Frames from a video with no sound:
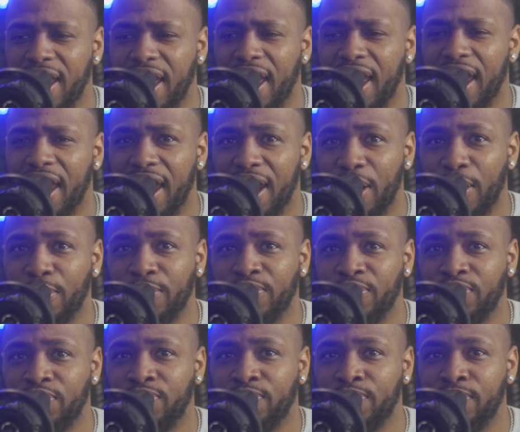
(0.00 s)

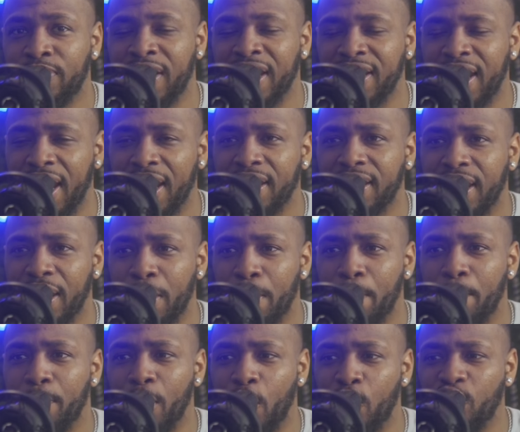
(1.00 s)
hell did they get
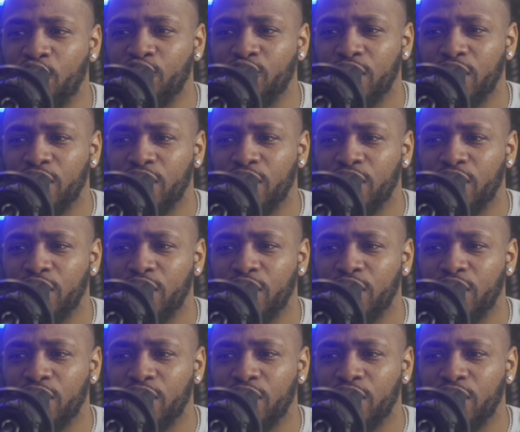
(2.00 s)
both